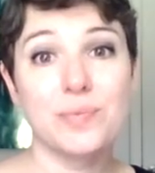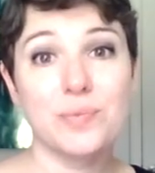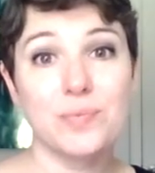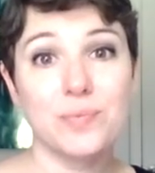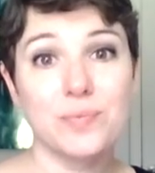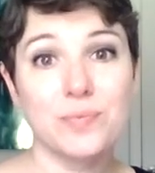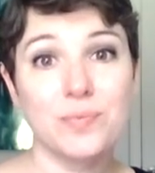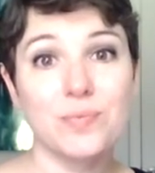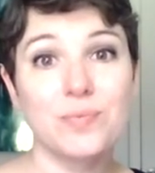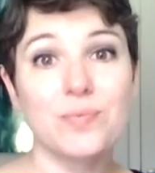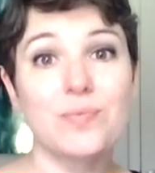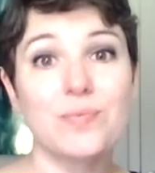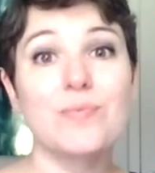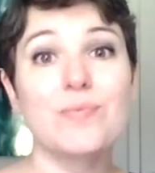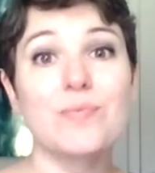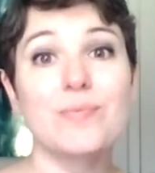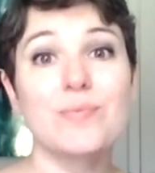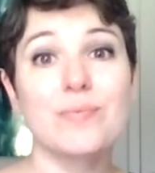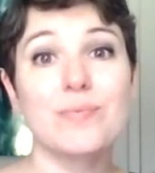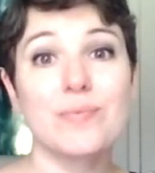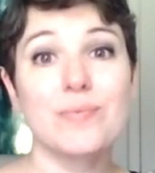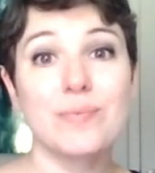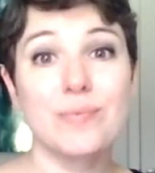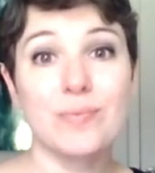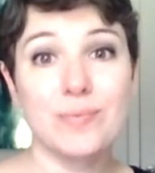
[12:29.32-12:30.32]

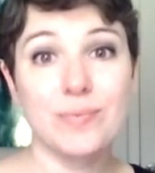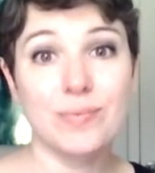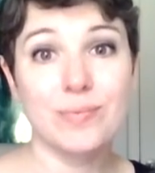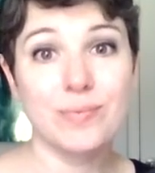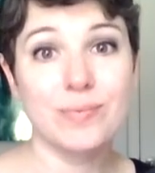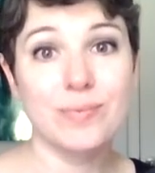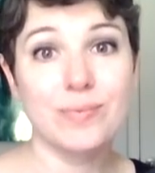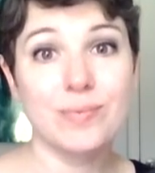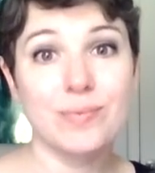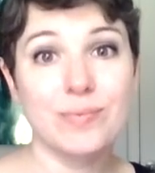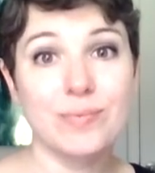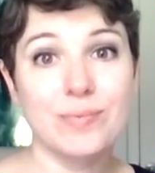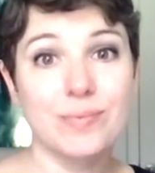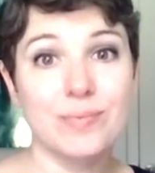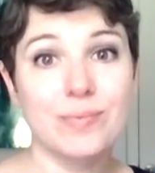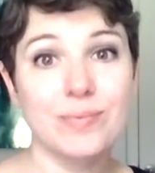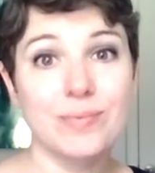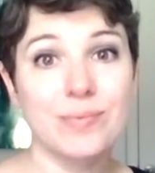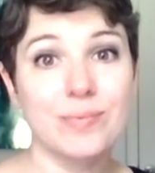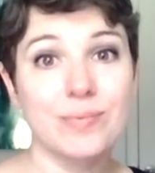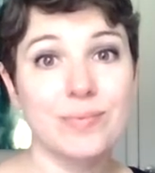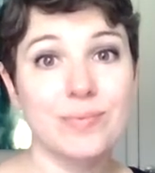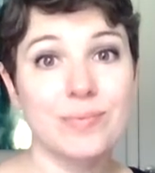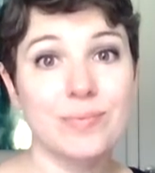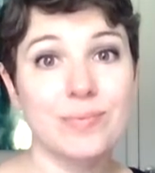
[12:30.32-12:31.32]

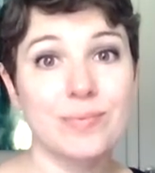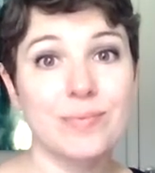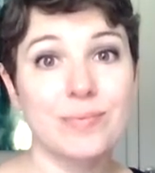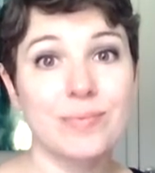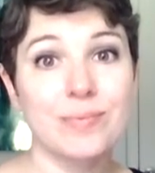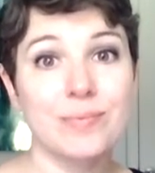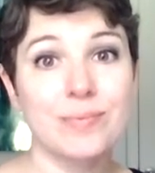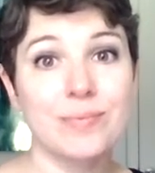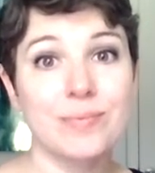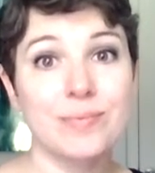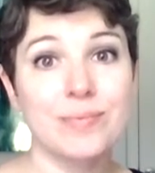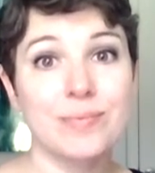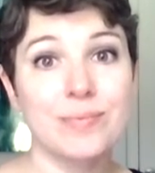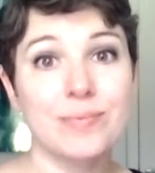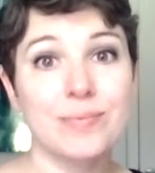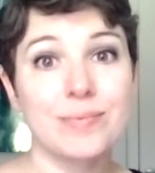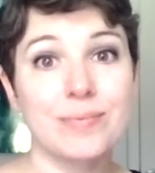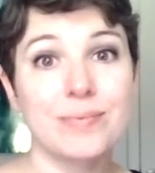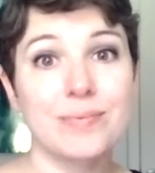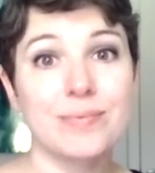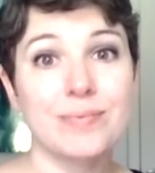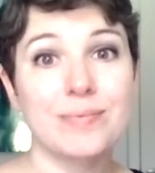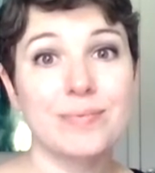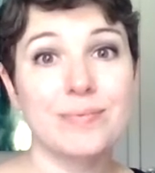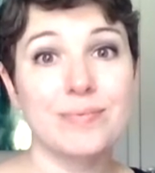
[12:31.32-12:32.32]

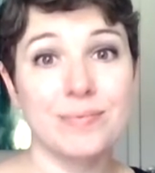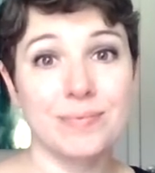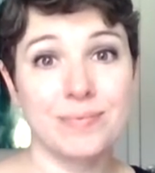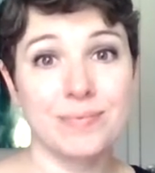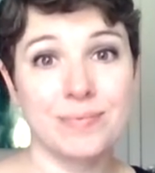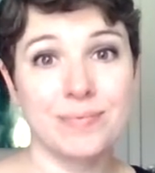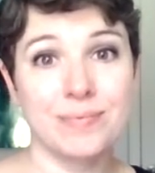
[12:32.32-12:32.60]
No words are spoken by the person on screen.